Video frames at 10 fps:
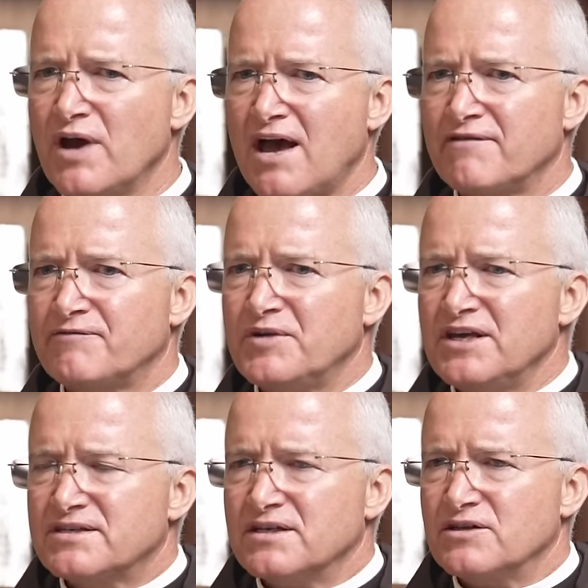have
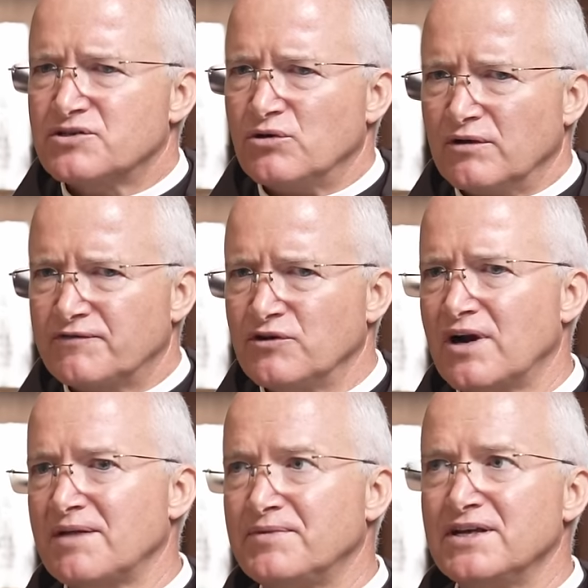peace in the soul, if you're
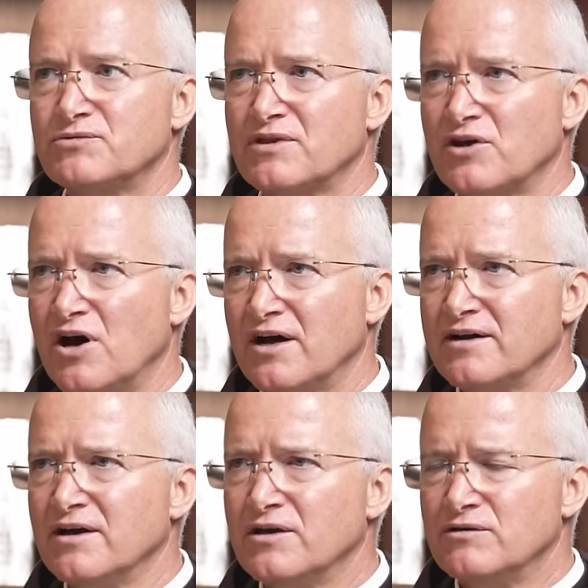at peace with
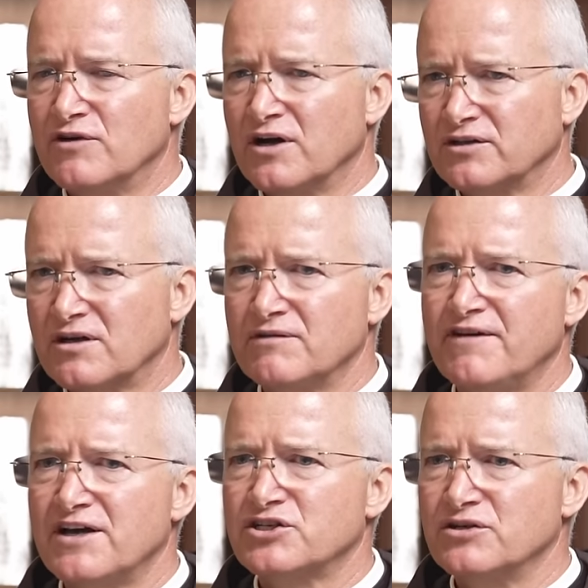God, you've gone to
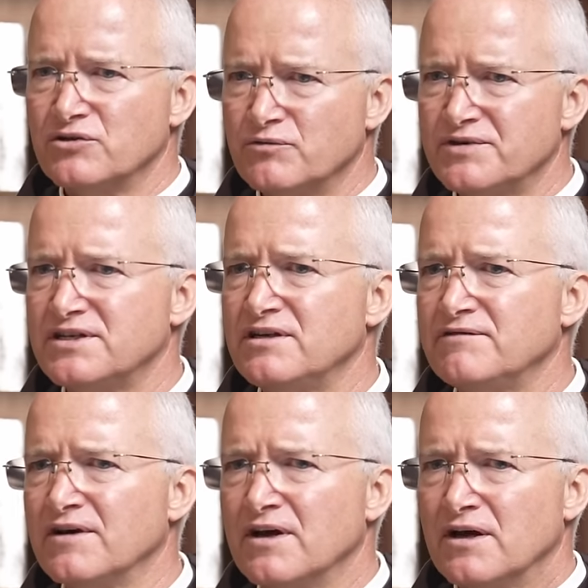confession, you
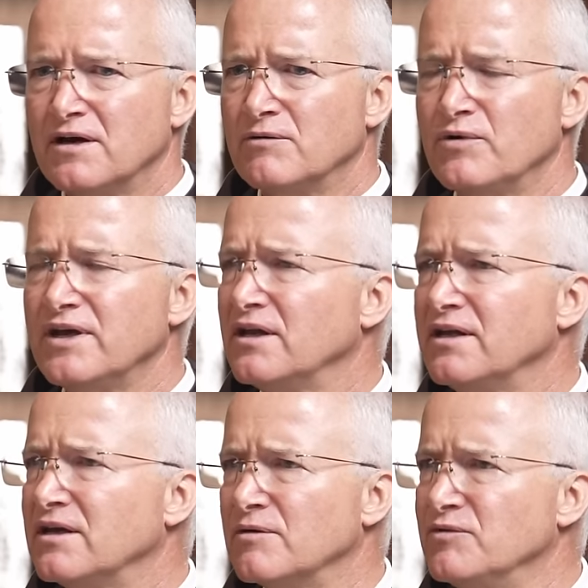receive a
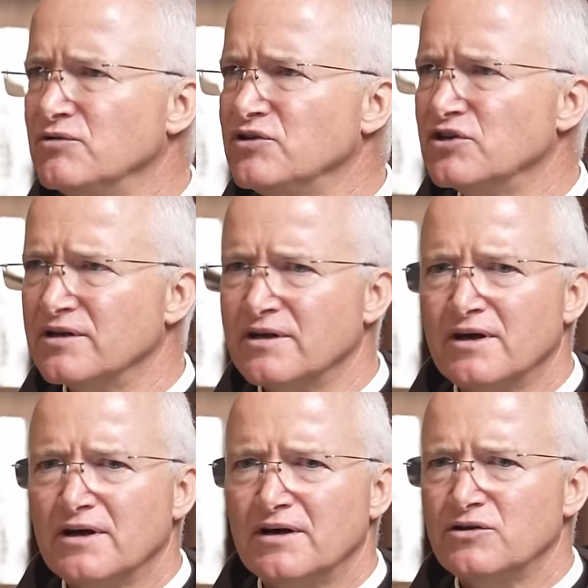weekly communion,
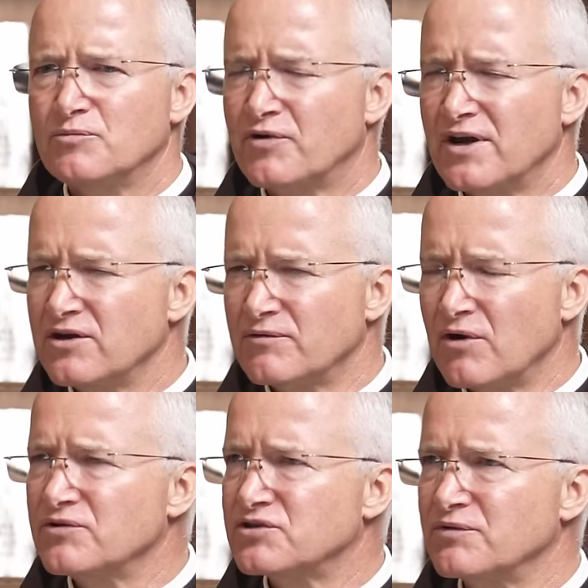you pray your
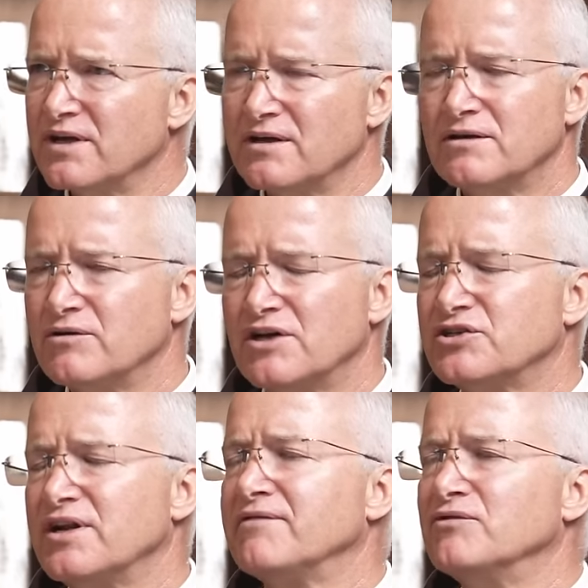rosary, you
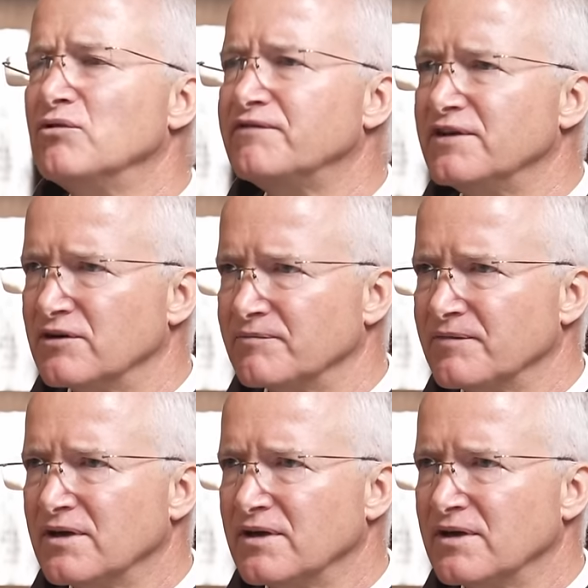should have no fear.